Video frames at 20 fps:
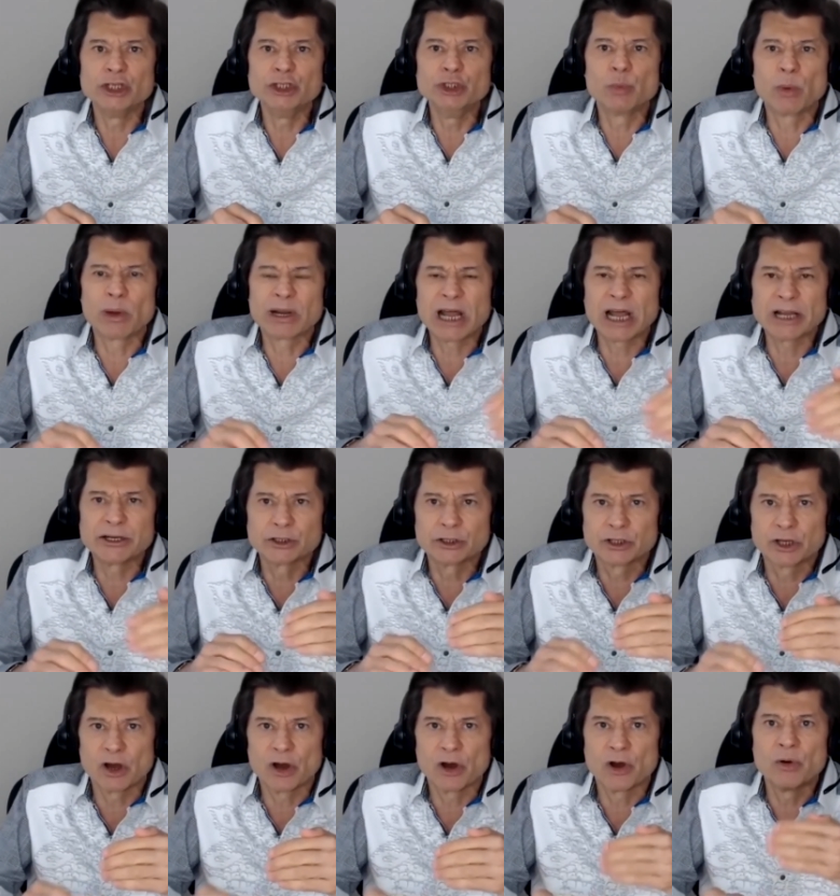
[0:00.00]
you want to
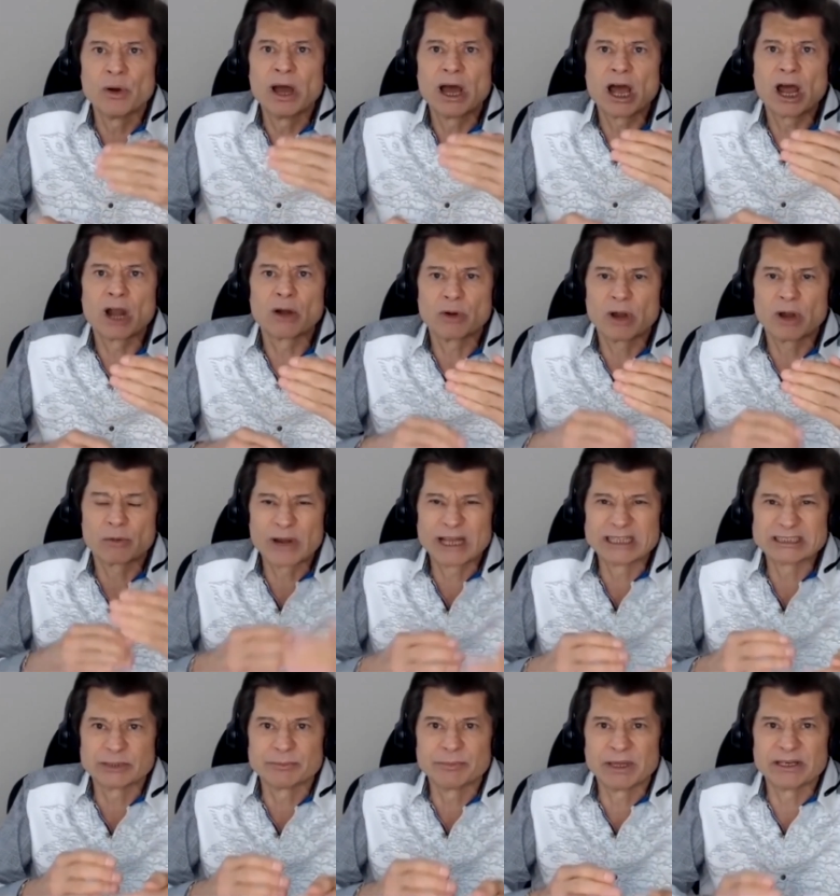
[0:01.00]
undergo a, a
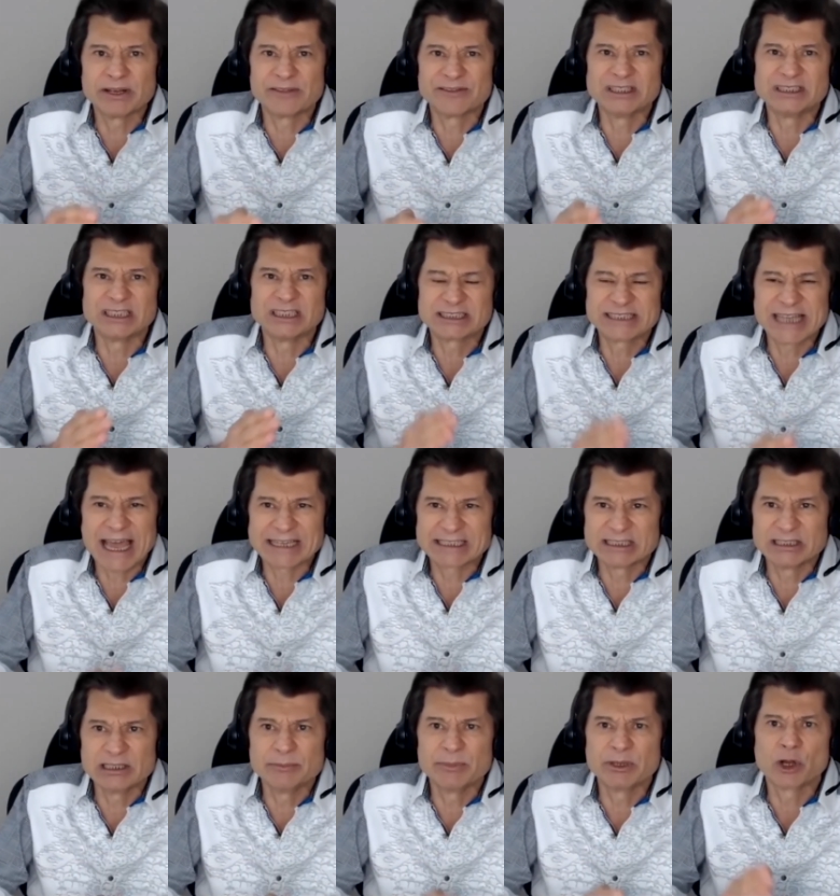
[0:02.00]
regimen of the
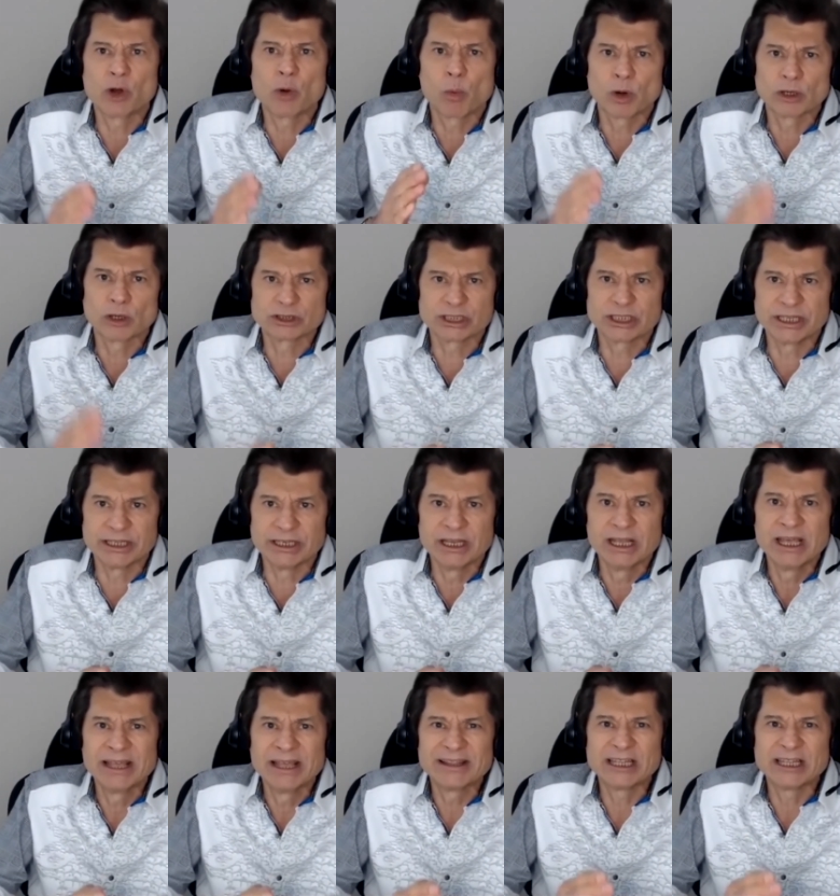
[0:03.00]
dasatinib and quercetin